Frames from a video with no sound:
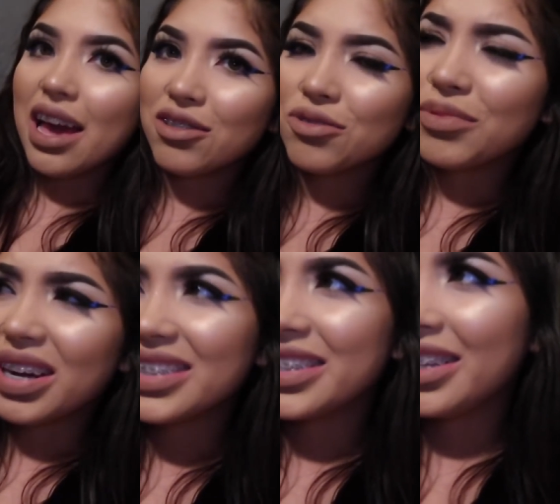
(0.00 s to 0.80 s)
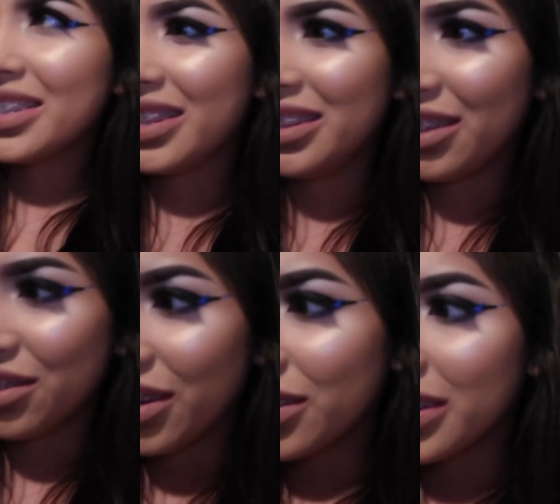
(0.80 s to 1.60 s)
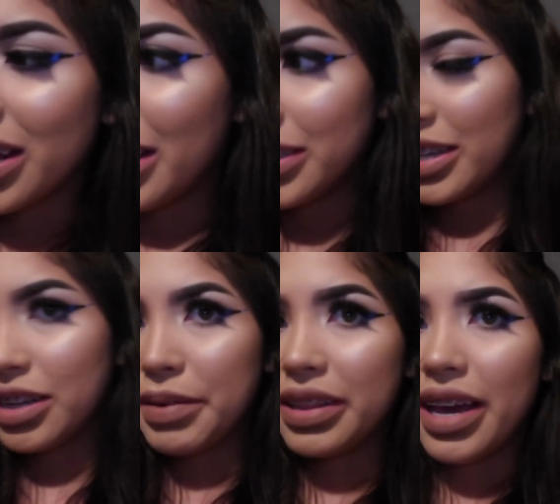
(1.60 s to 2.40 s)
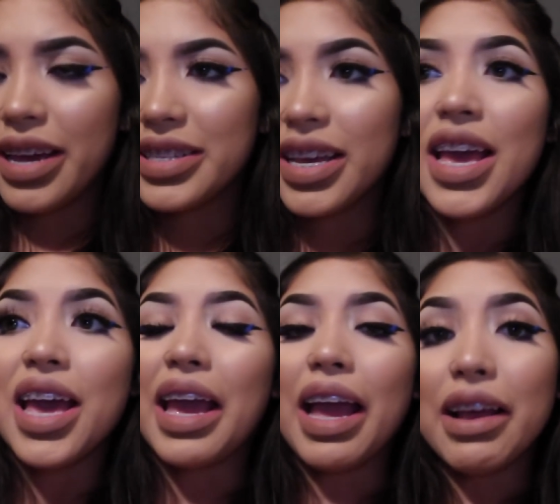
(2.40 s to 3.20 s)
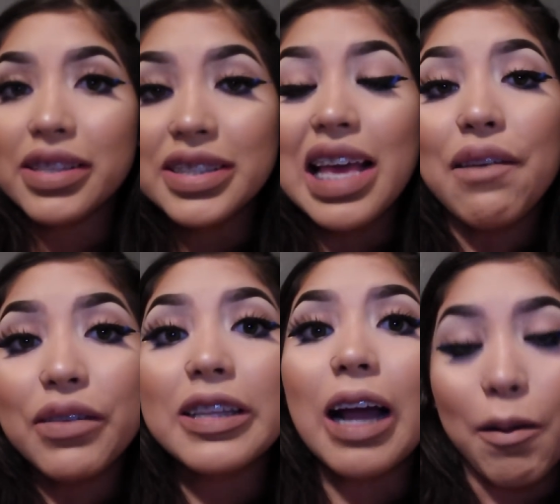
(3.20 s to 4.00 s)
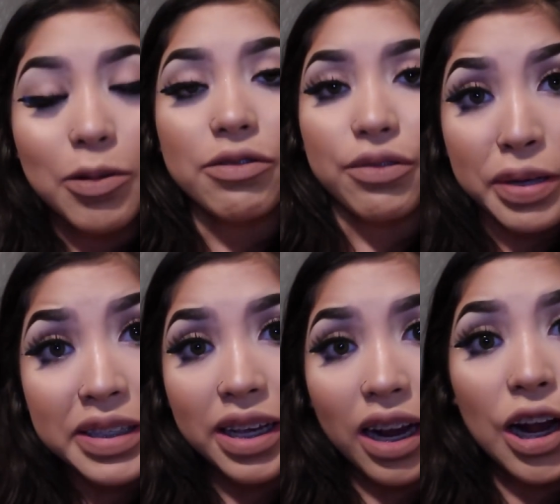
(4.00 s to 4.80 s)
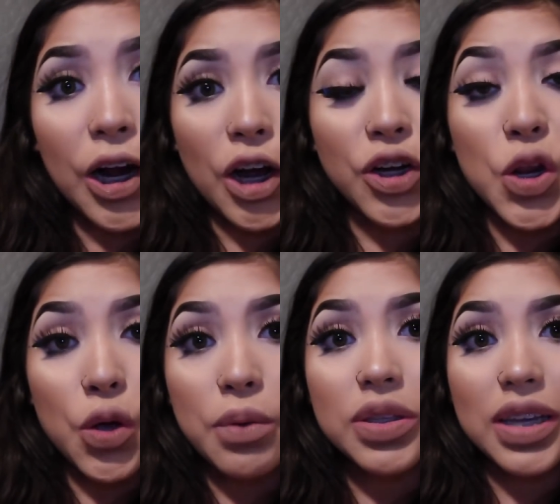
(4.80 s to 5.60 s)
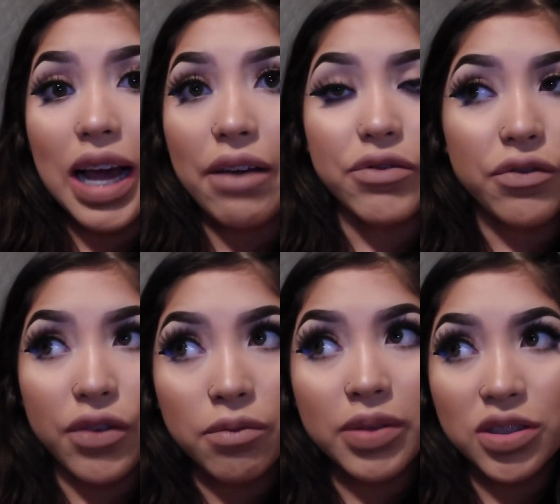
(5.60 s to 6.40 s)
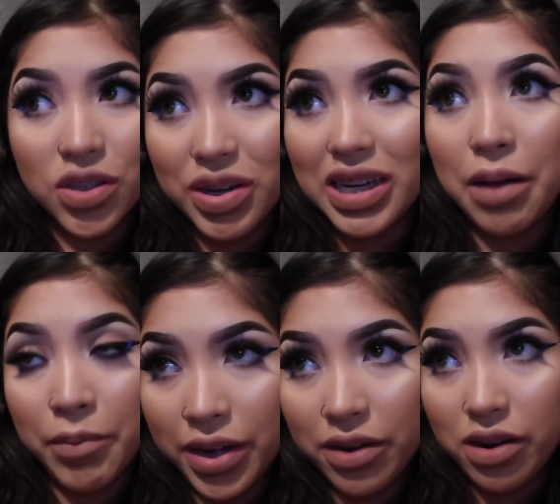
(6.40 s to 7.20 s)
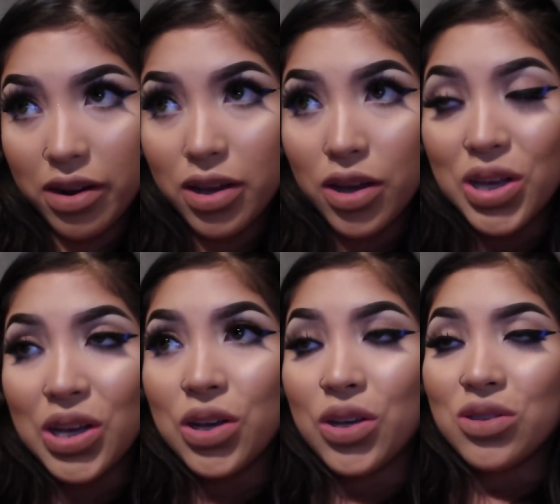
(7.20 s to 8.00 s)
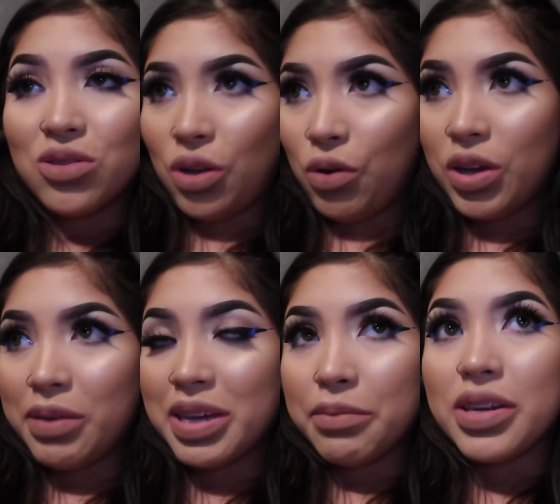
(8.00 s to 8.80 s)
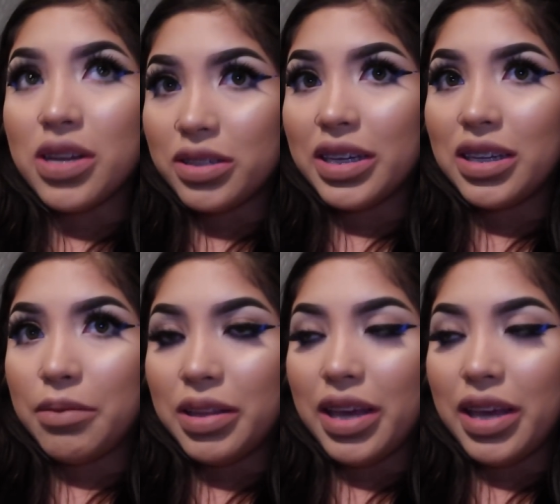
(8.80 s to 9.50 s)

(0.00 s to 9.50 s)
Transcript: I don't know why I didn't earlier today. I didn't take down my light. It's because everything happens for a reason. God knew I was gonna have to film this story time later on, so he made me not take down my